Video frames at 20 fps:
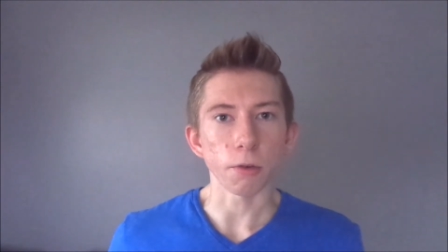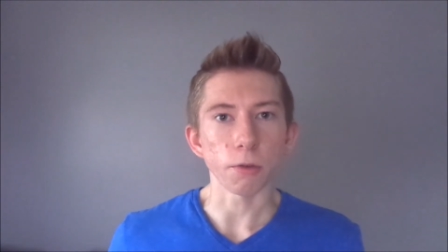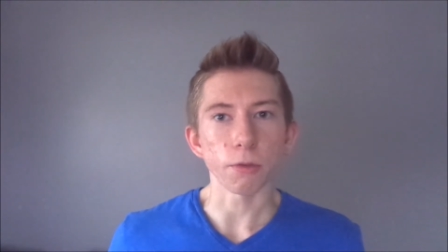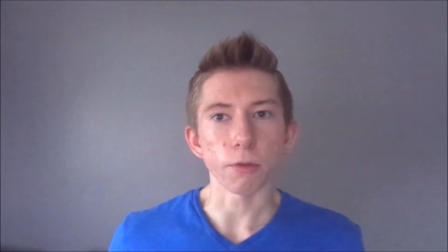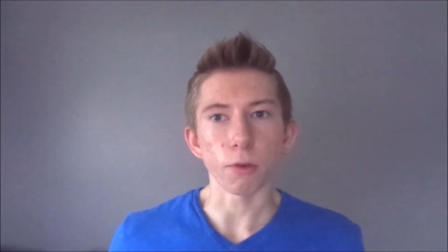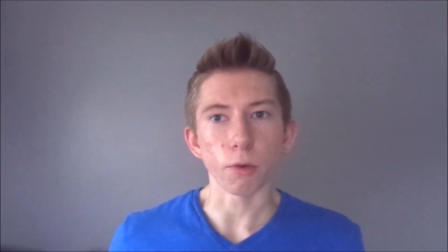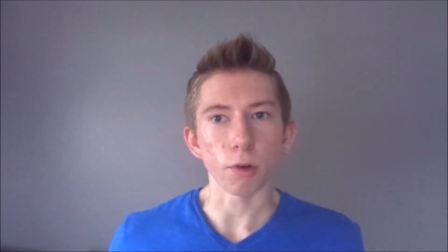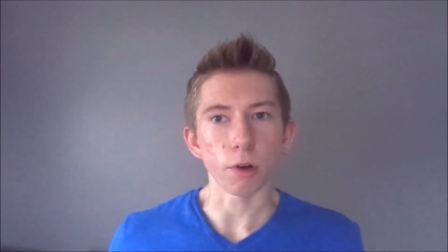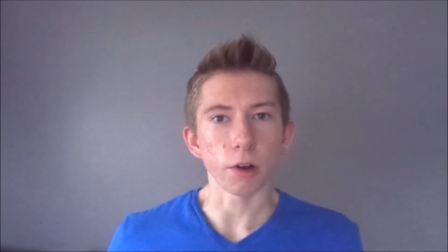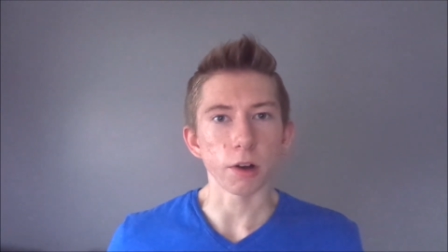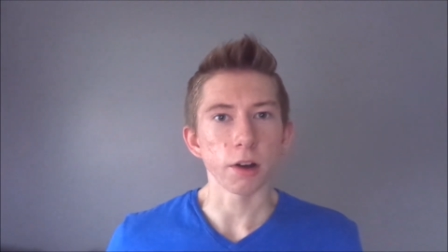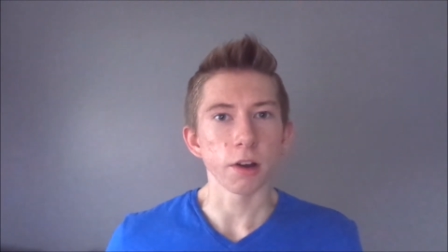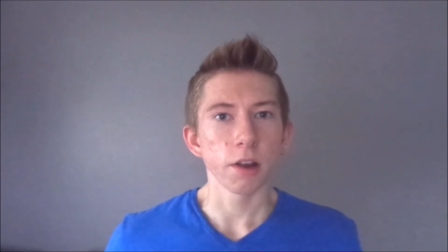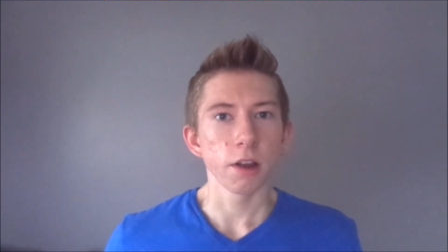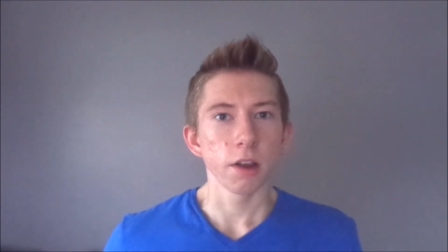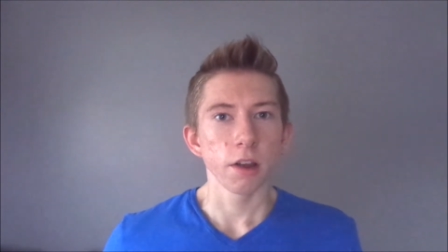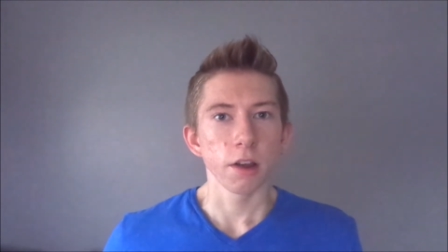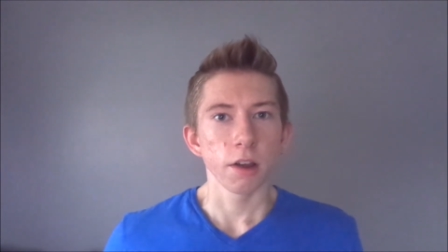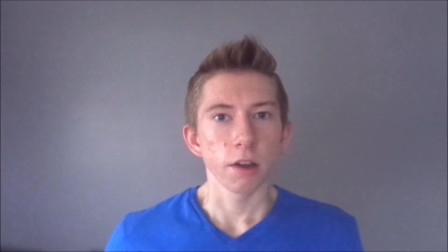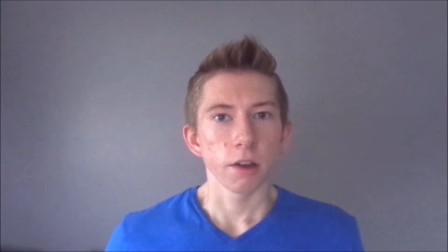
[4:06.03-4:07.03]
for
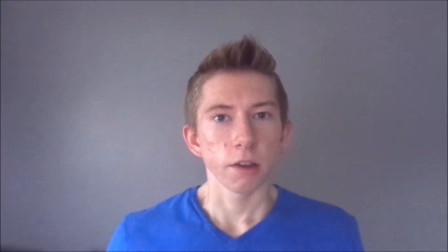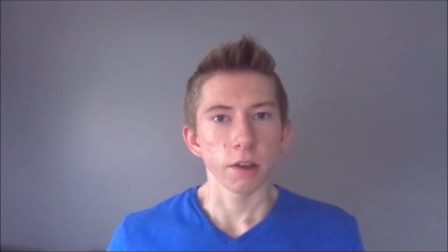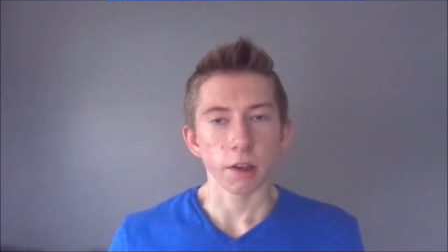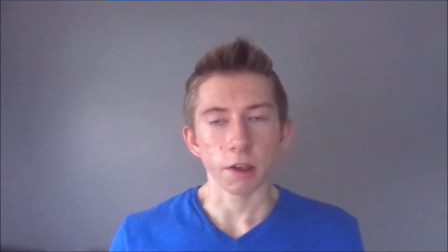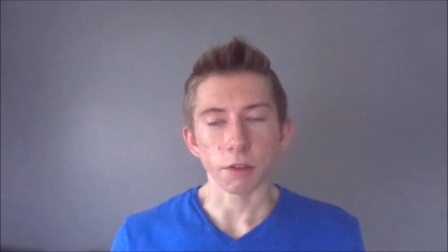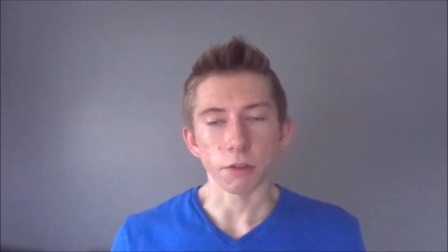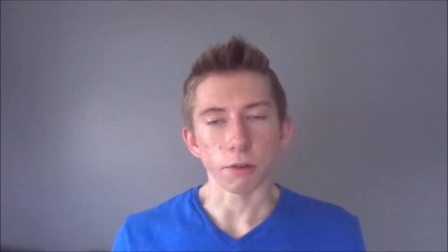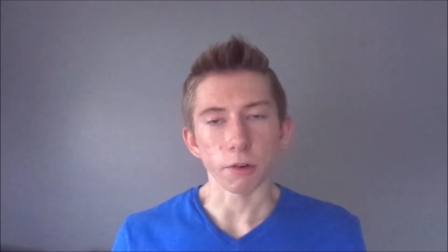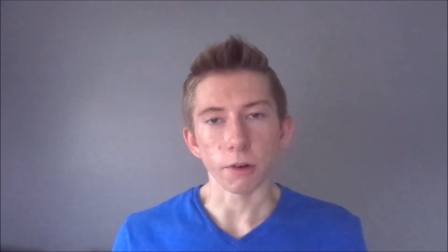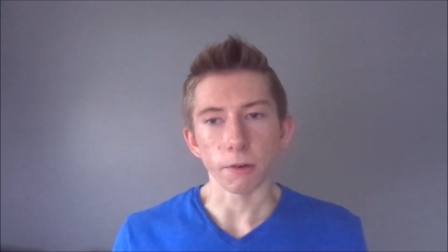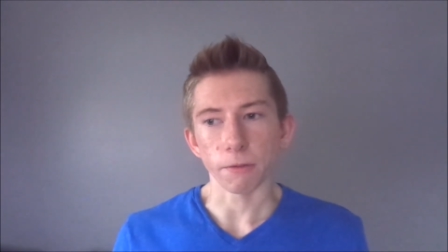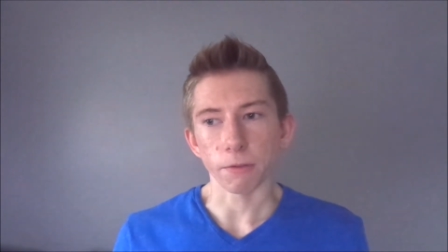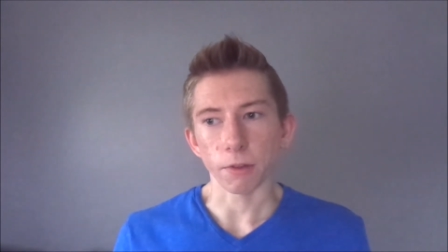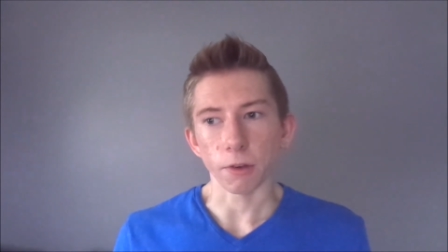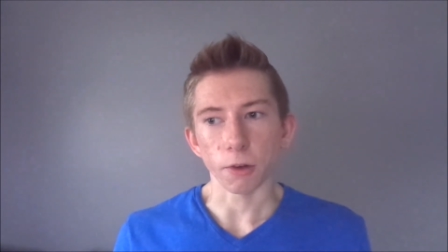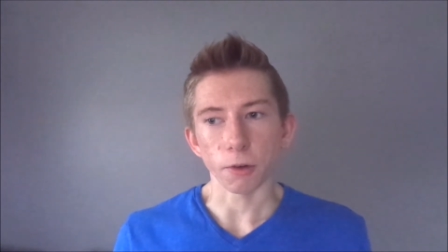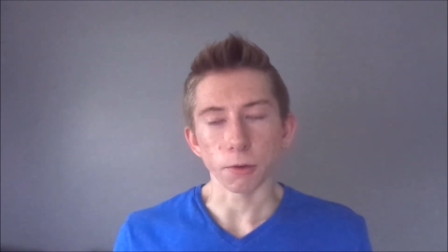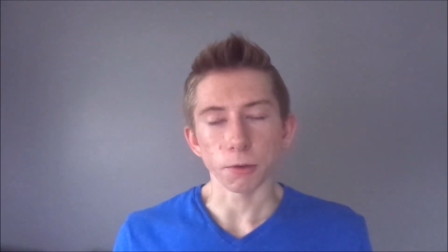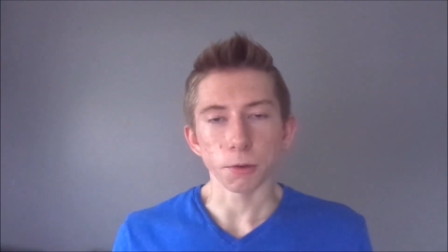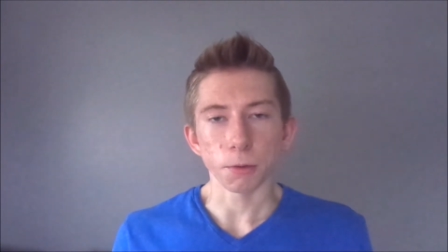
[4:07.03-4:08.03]
either of
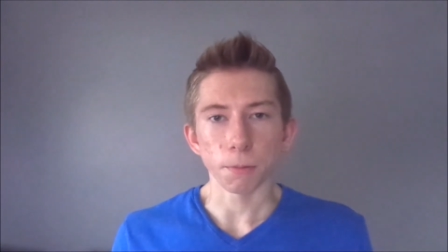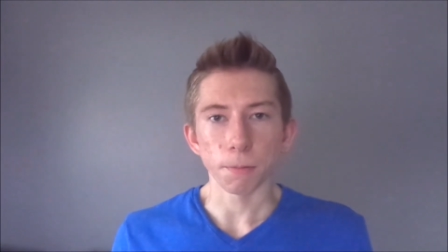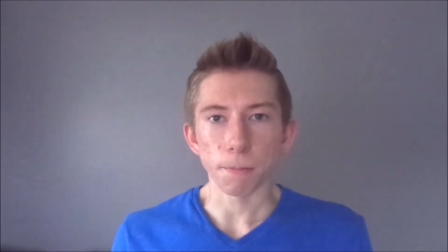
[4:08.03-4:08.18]
those.